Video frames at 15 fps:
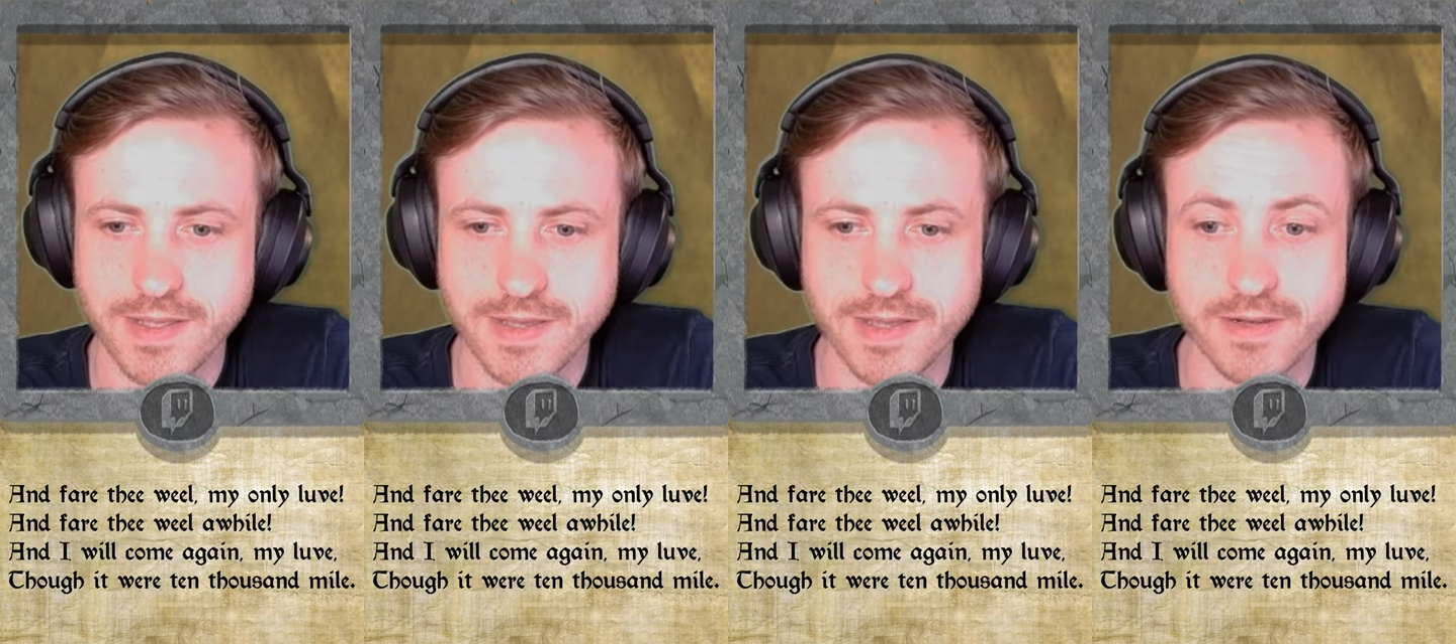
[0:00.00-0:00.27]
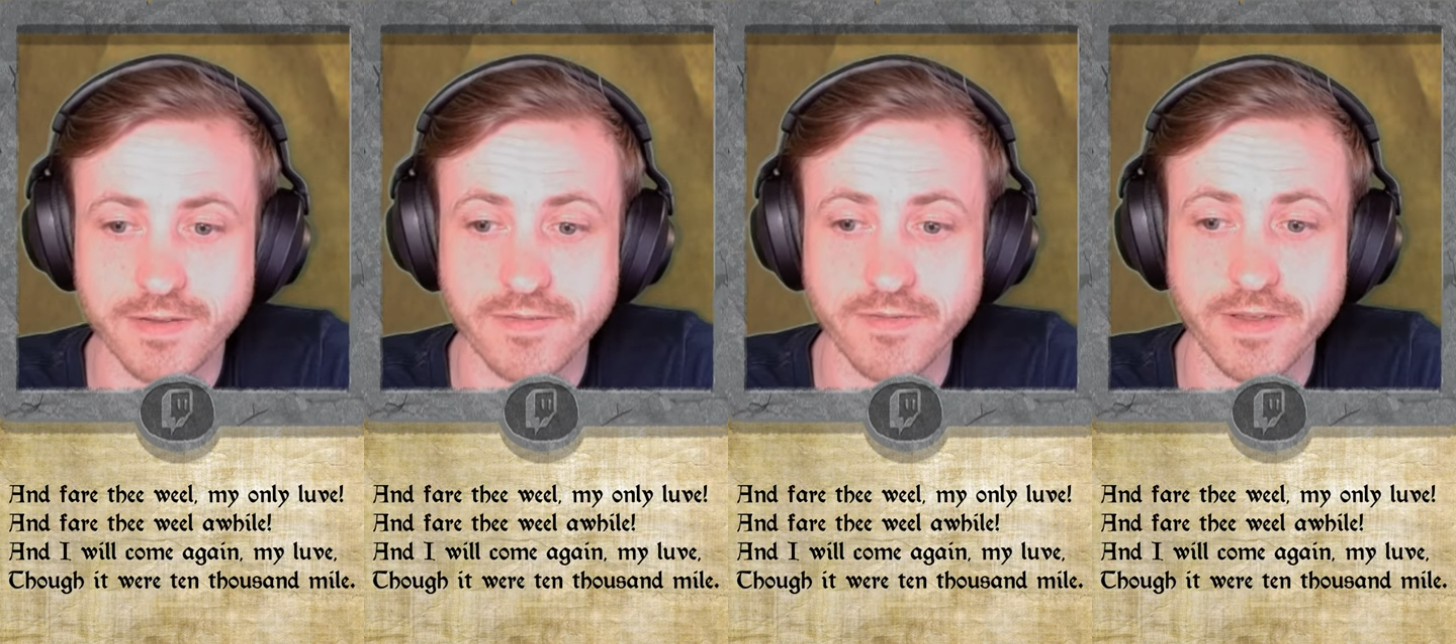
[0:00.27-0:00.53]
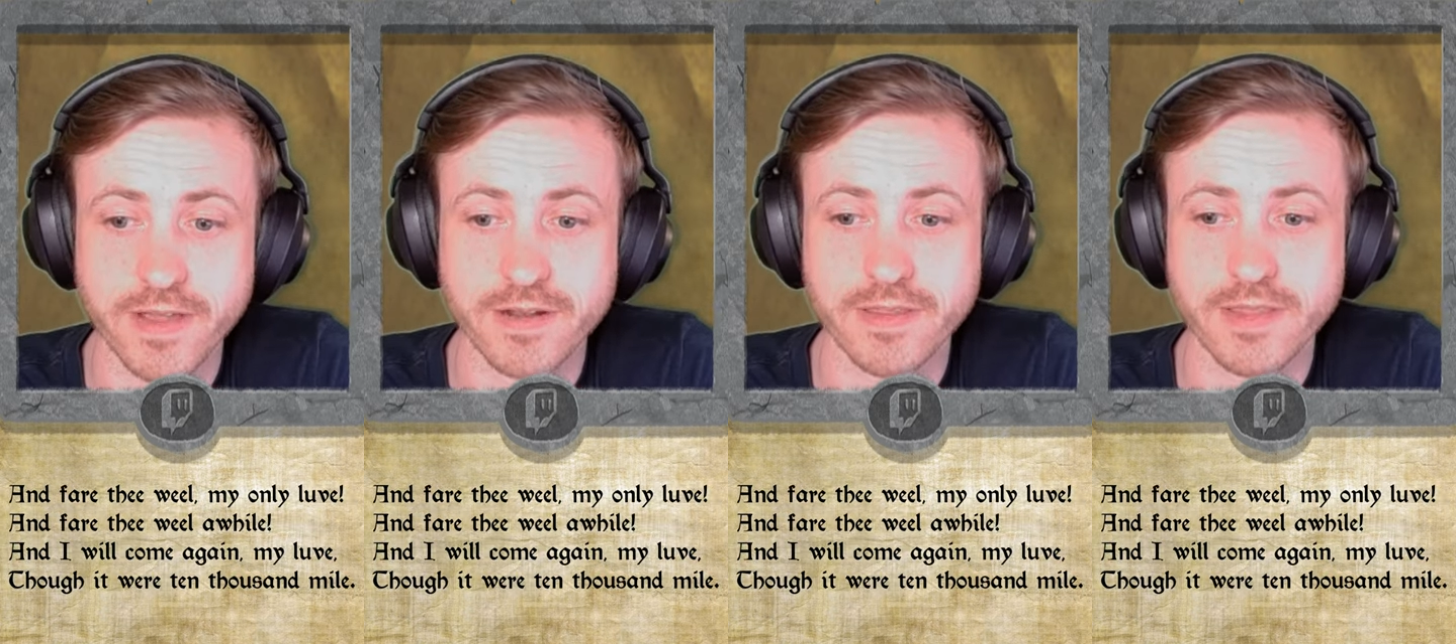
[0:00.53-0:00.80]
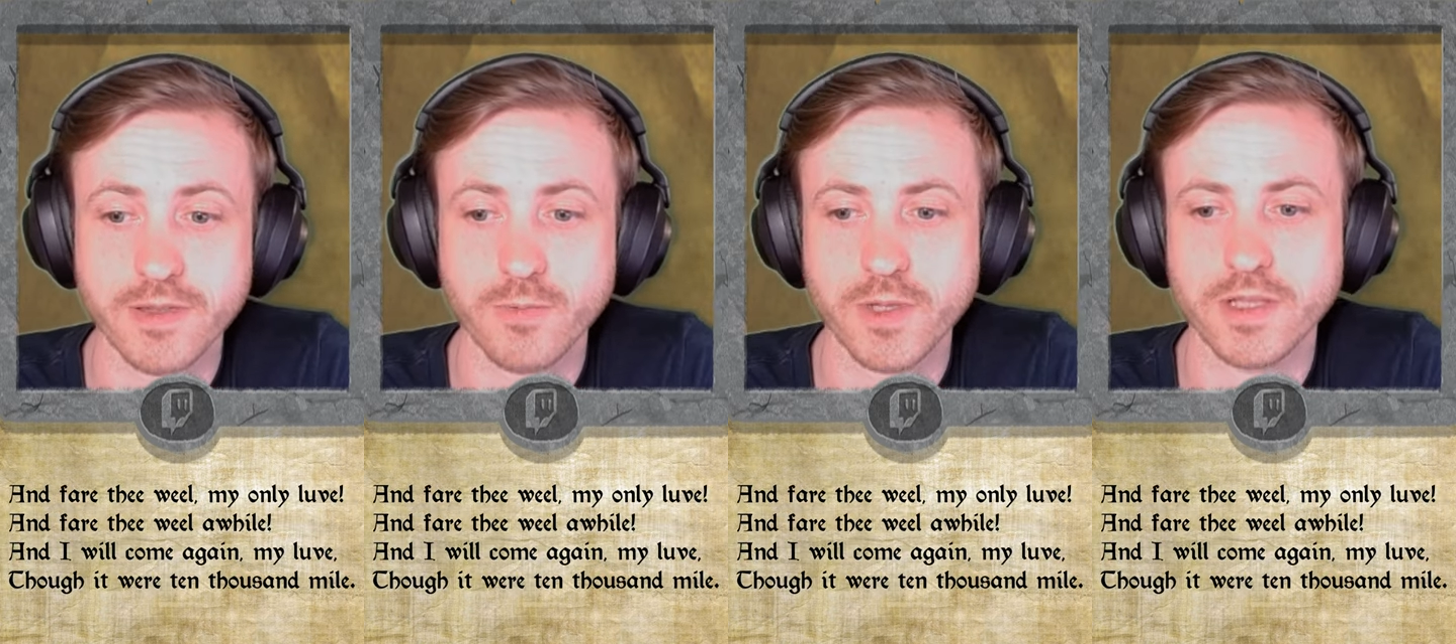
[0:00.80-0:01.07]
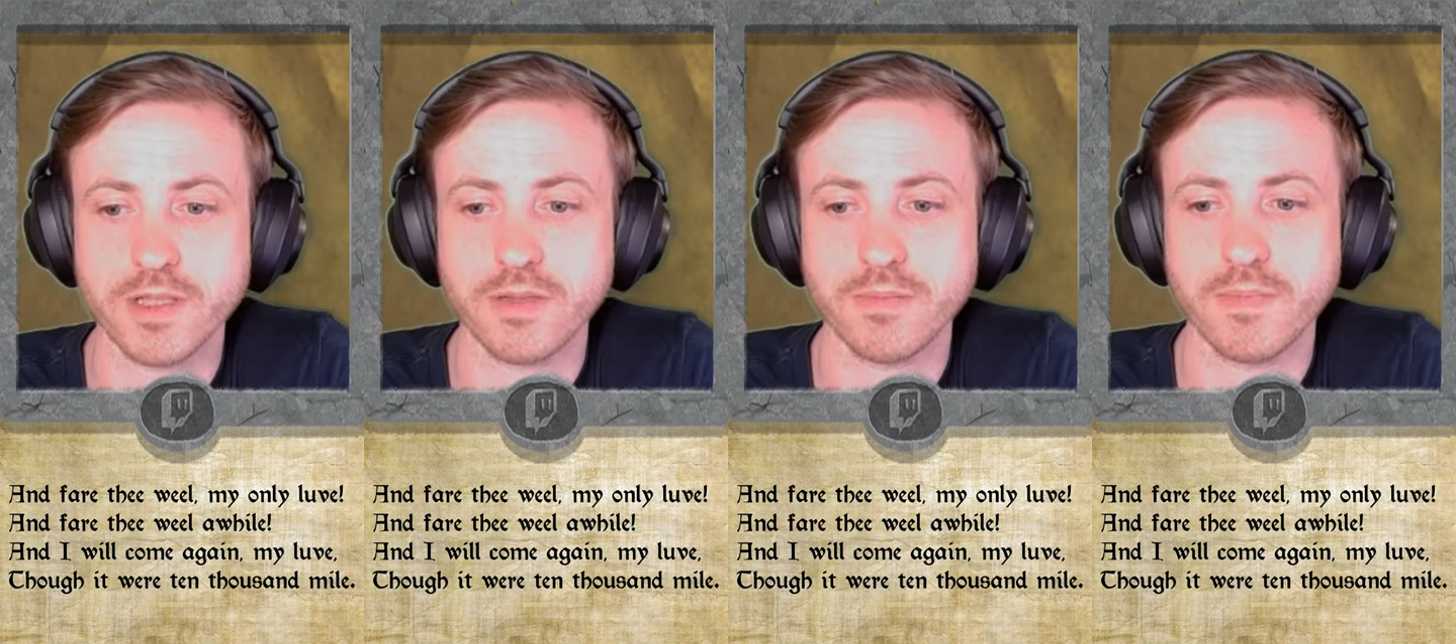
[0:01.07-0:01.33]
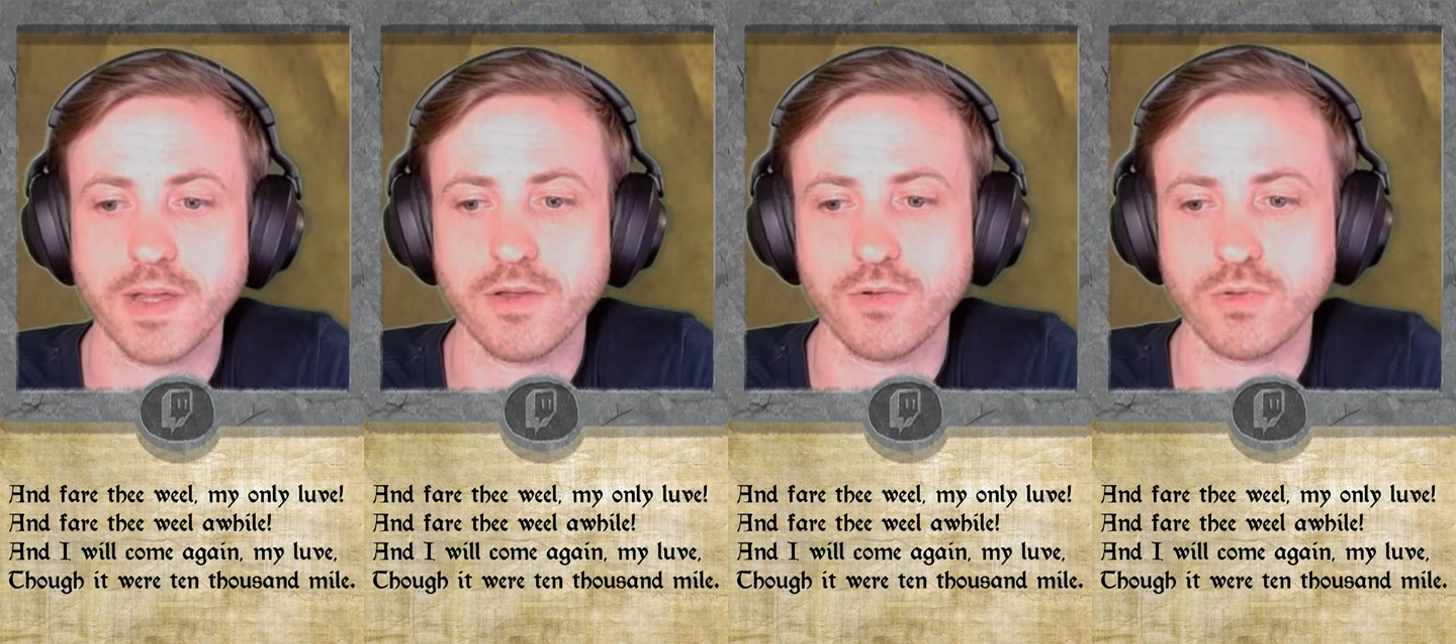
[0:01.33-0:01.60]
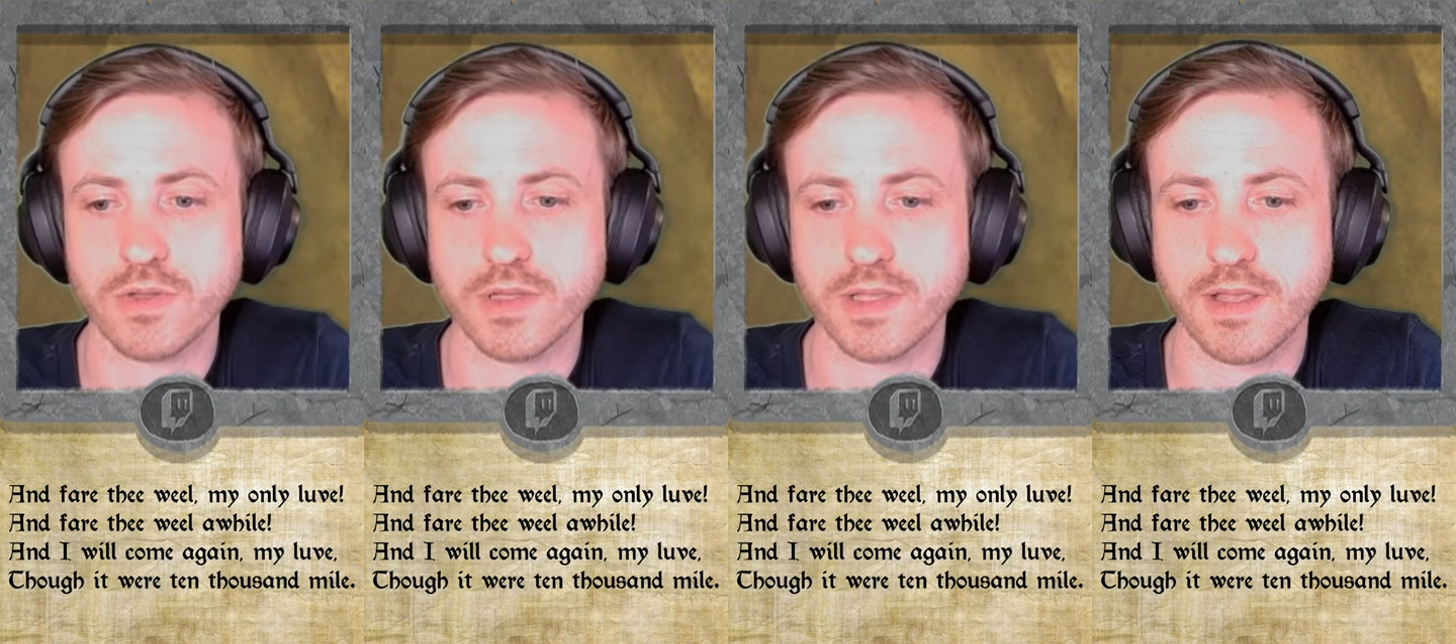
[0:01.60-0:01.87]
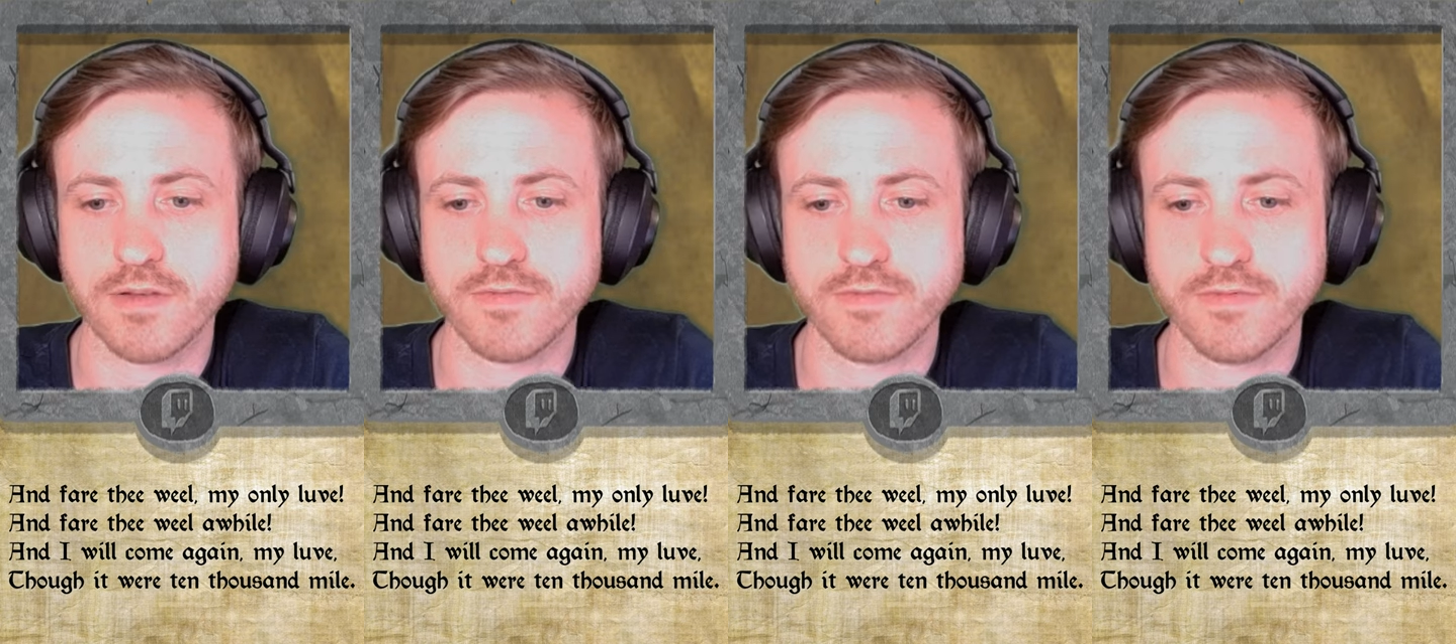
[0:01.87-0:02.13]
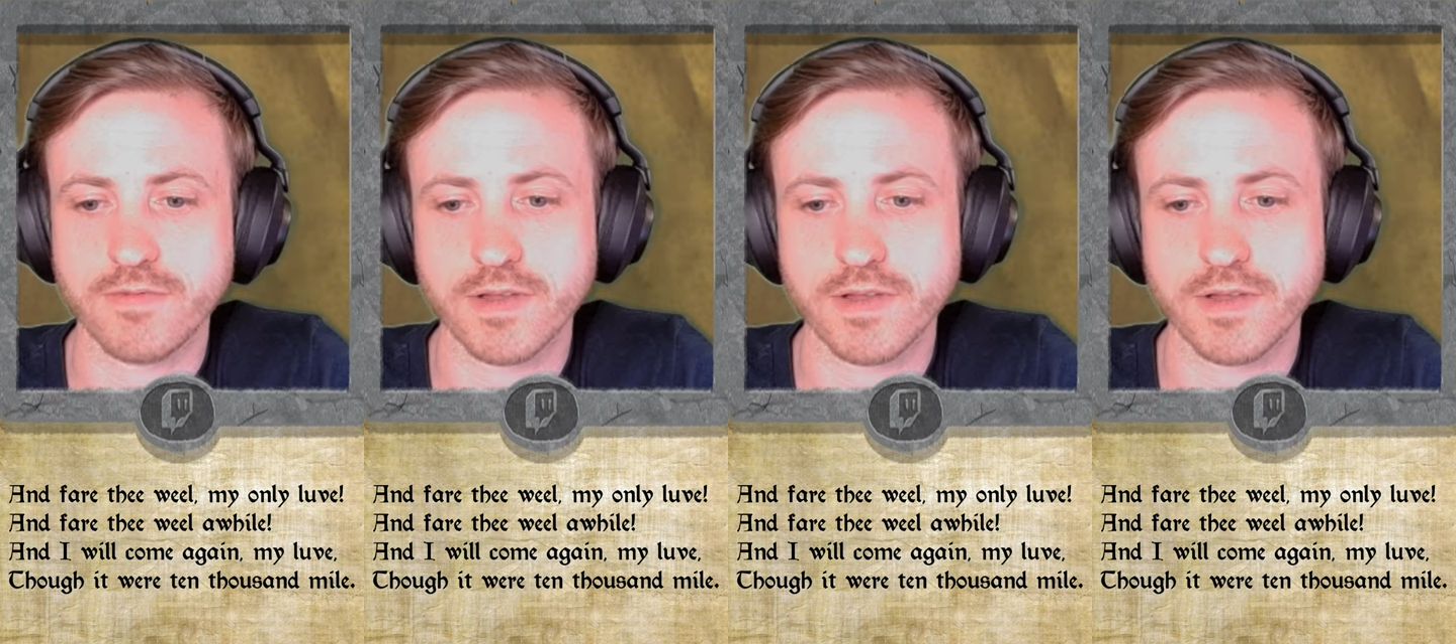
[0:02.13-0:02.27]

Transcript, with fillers: And fare thee weel, my only love,